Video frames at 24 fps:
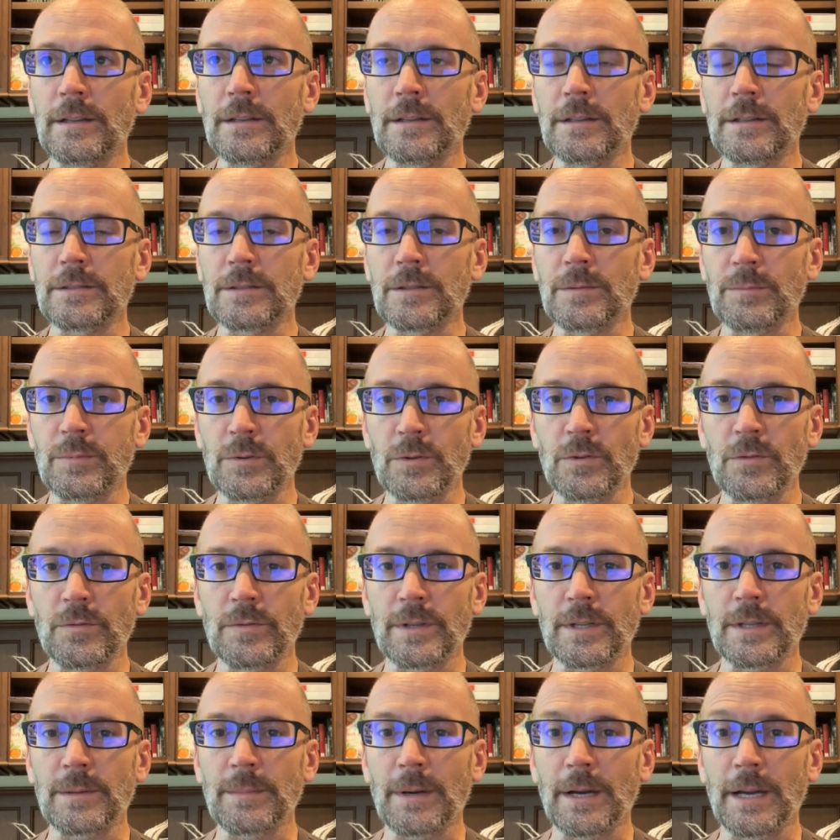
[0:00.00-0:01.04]
is
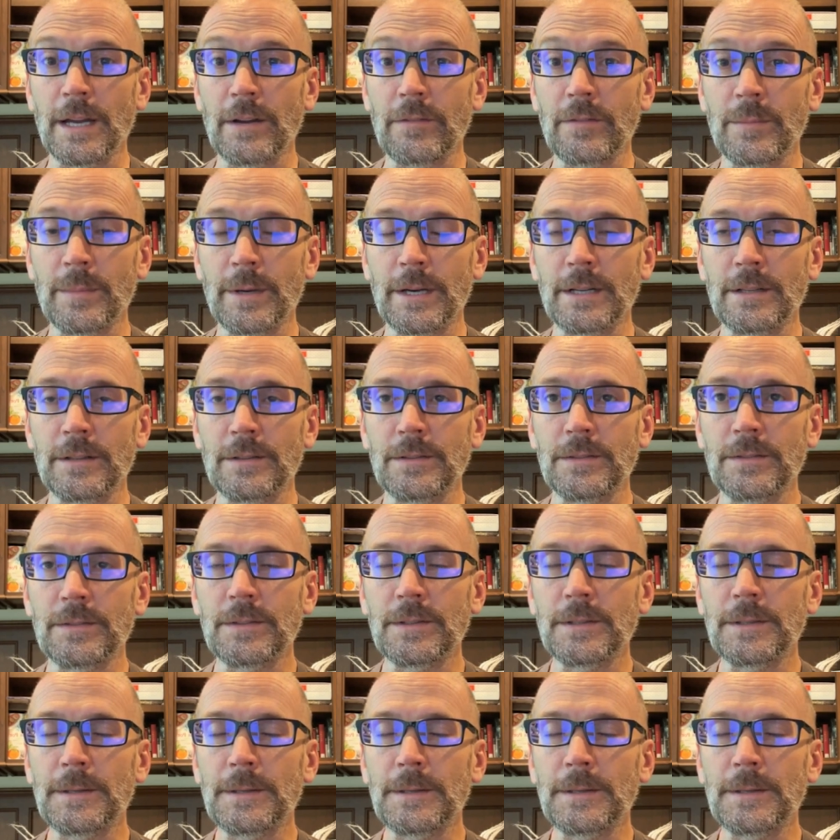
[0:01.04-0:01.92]
improving my heavy metals,